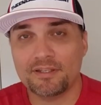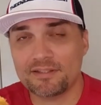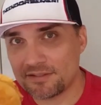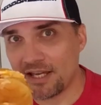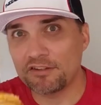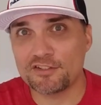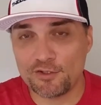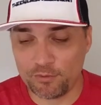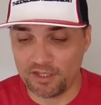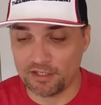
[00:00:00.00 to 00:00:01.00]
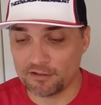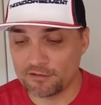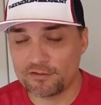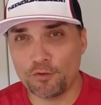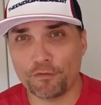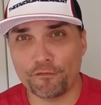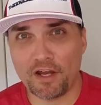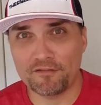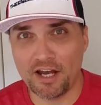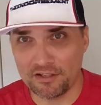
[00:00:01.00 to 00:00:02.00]
it's on the two thing, two for
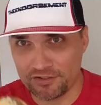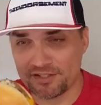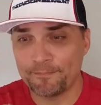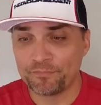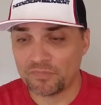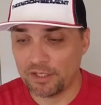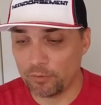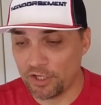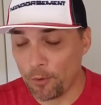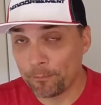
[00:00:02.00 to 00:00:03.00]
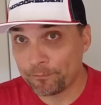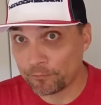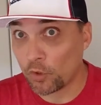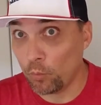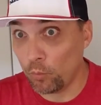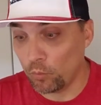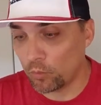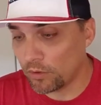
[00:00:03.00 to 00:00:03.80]
five dollars. Here we go. Ooh.